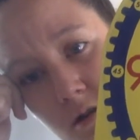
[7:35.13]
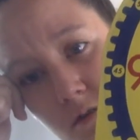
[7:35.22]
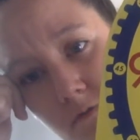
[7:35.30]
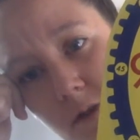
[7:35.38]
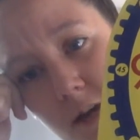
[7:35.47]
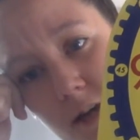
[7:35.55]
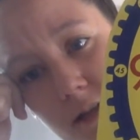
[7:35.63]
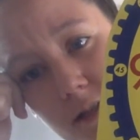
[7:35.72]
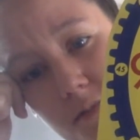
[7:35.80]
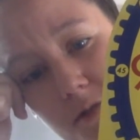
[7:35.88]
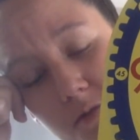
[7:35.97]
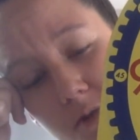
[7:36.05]
Right, it's
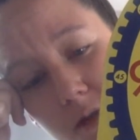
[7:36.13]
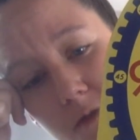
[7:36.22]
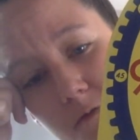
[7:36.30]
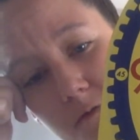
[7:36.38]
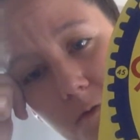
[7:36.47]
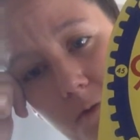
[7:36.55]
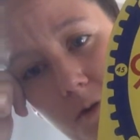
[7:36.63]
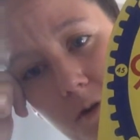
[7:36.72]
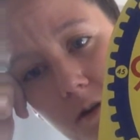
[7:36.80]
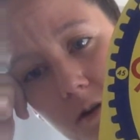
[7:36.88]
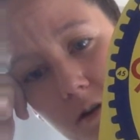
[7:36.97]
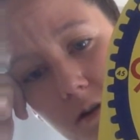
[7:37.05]
between the
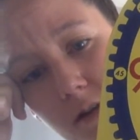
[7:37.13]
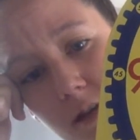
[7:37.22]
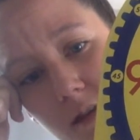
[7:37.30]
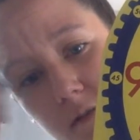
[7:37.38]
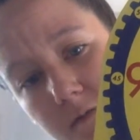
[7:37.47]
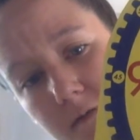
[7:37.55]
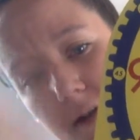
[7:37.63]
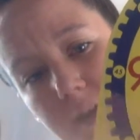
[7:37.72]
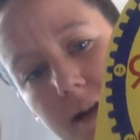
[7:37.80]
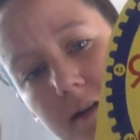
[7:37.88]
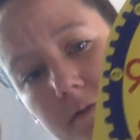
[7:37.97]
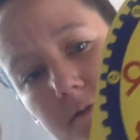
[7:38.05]
4 and the
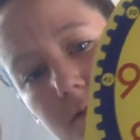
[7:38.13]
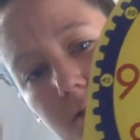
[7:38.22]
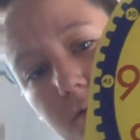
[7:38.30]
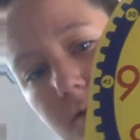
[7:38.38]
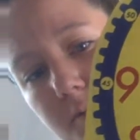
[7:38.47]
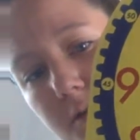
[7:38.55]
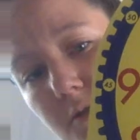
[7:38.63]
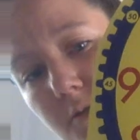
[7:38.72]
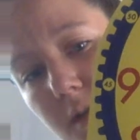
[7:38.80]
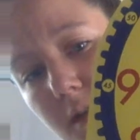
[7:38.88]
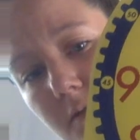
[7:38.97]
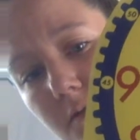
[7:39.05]
5. So it's
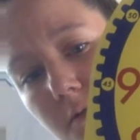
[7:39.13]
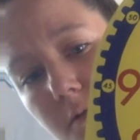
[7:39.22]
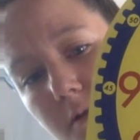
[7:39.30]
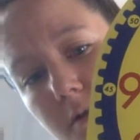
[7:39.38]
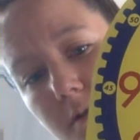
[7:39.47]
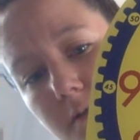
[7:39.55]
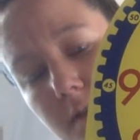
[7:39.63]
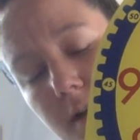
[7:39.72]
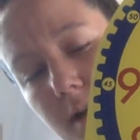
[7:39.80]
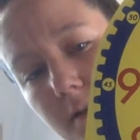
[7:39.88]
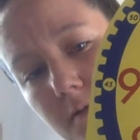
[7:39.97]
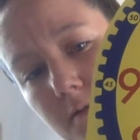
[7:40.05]
between the 4 and the 5.
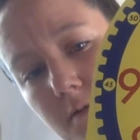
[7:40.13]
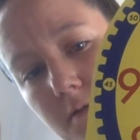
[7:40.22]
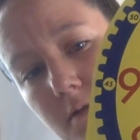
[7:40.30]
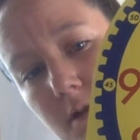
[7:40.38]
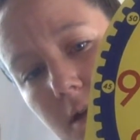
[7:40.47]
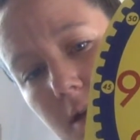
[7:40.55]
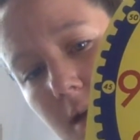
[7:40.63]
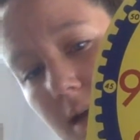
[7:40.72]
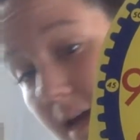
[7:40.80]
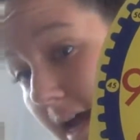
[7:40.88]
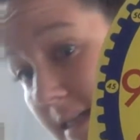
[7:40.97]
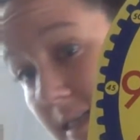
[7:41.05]

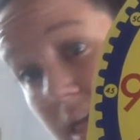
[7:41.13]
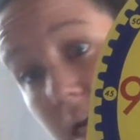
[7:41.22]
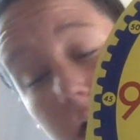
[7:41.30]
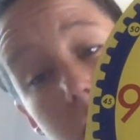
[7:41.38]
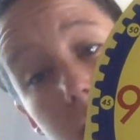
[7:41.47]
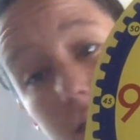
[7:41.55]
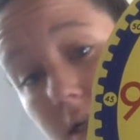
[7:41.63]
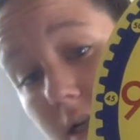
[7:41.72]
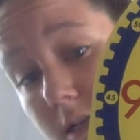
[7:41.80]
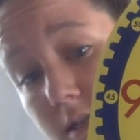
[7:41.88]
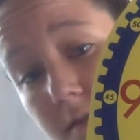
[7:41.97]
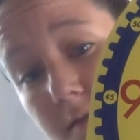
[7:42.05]
Has not
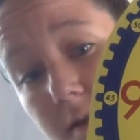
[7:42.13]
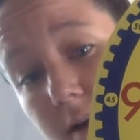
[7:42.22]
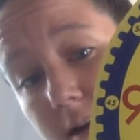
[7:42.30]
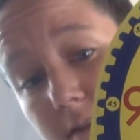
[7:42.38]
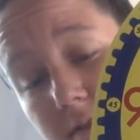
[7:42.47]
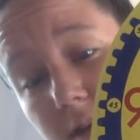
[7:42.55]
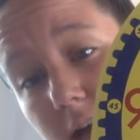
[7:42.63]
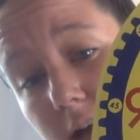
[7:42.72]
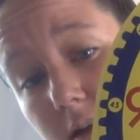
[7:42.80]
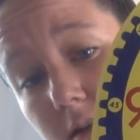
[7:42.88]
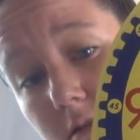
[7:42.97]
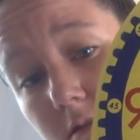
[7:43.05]
touched the 5 yet.
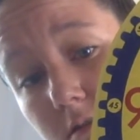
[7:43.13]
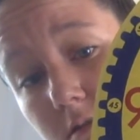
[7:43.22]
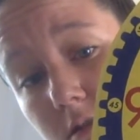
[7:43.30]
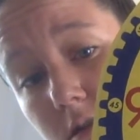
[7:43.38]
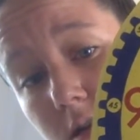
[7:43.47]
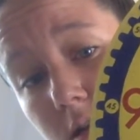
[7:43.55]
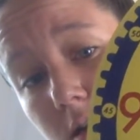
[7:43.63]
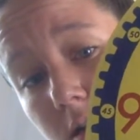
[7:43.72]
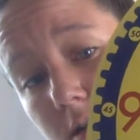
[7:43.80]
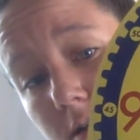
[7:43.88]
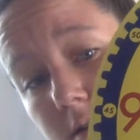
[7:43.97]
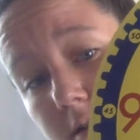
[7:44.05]

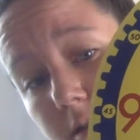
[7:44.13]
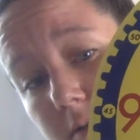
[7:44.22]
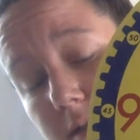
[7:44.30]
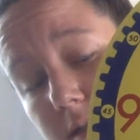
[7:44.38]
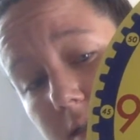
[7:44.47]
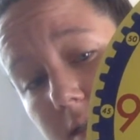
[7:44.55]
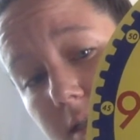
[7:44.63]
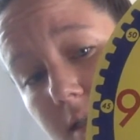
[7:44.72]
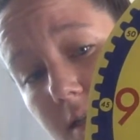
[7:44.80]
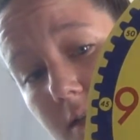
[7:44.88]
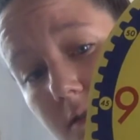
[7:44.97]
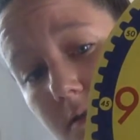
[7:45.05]
So it's
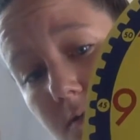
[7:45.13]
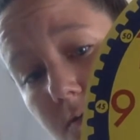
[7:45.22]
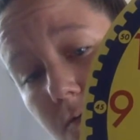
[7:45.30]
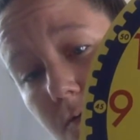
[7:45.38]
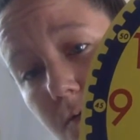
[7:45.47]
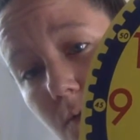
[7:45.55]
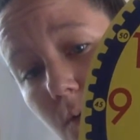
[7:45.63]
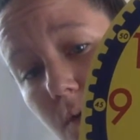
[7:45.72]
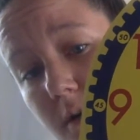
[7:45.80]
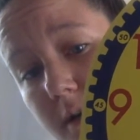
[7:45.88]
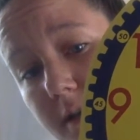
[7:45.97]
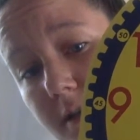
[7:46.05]
still
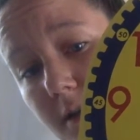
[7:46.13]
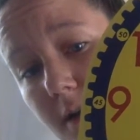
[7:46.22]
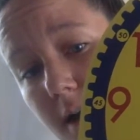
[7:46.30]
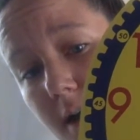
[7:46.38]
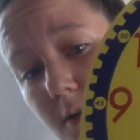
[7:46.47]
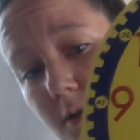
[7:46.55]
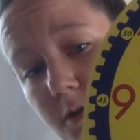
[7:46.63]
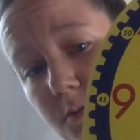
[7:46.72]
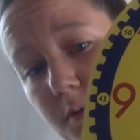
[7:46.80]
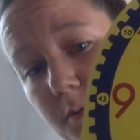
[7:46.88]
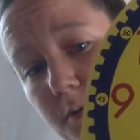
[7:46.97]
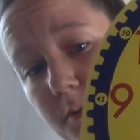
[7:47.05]
4 is our hours.
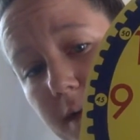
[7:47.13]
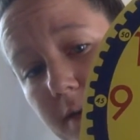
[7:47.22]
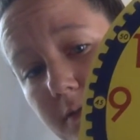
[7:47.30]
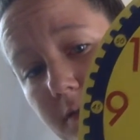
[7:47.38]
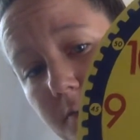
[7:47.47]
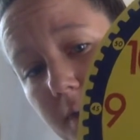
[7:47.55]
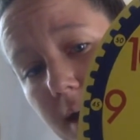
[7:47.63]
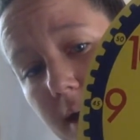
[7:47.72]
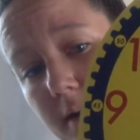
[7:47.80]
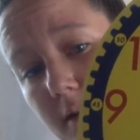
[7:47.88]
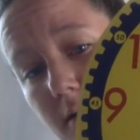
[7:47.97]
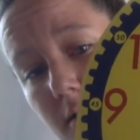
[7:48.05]
Remember, bounce back.
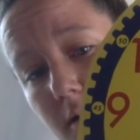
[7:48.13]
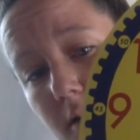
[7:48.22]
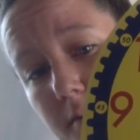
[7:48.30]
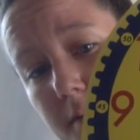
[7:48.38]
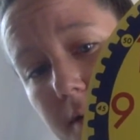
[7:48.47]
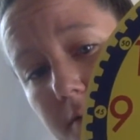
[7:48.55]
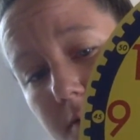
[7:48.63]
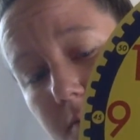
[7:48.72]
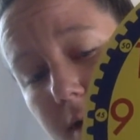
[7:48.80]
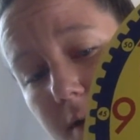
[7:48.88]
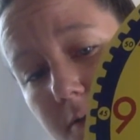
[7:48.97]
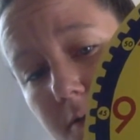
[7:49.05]
We're going to bounce
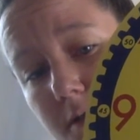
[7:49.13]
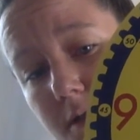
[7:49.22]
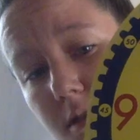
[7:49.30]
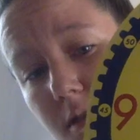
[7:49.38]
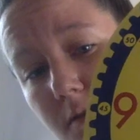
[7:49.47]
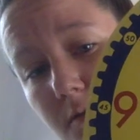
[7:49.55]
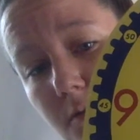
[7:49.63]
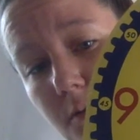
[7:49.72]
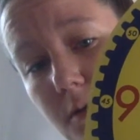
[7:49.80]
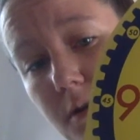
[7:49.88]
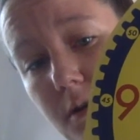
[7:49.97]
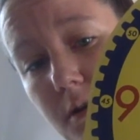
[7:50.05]
backwards to the
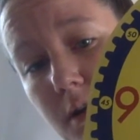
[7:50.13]
4.